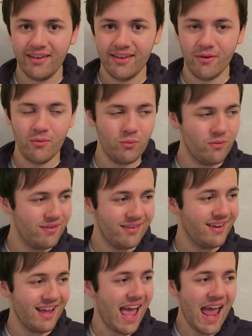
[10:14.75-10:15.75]
You know,
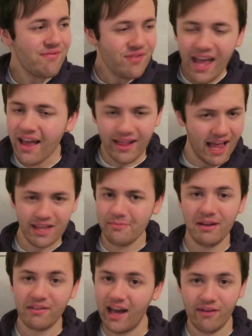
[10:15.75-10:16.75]
every
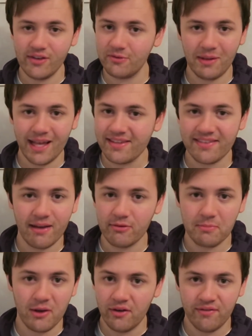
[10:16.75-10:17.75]
element of Kalvin's play today
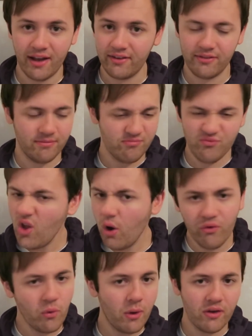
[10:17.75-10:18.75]
was perfect.
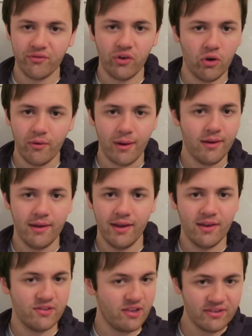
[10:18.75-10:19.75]
No other word for it.
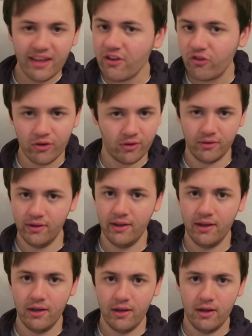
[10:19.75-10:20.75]
Sensational.
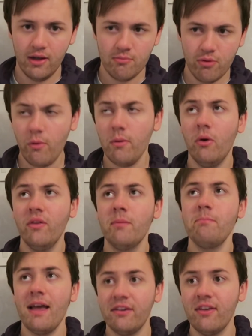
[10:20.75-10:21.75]
Probably one of
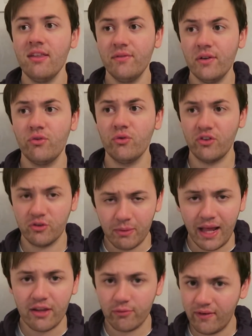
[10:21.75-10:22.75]
the best individual
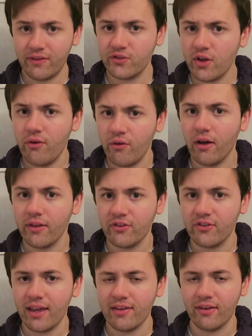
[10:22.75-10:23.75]
displays we've had so far
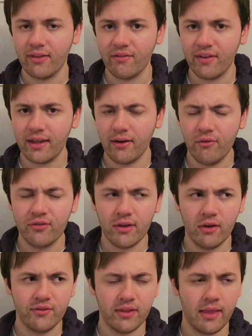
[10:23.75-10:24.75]
this season. I think,
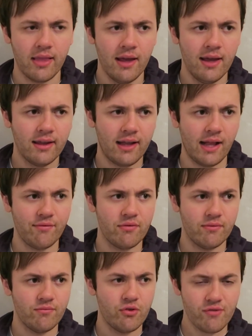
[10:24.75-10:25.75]
obviously, other than kind
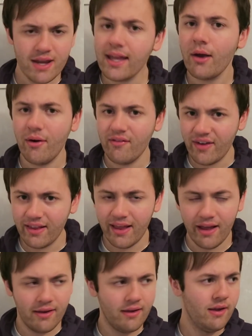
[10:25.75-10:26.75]
of Rodrigo at
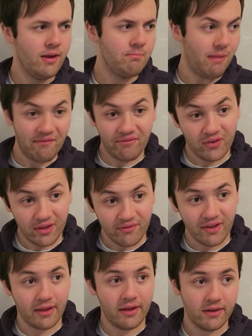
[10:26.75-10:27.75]
Villa, Bamford
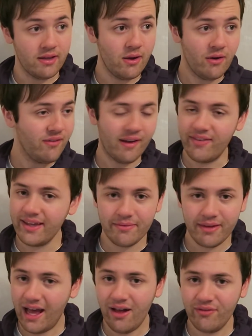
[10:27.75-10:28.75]
at Villa, you know, I
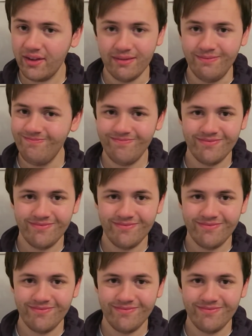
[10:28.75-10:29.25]
think Kalvin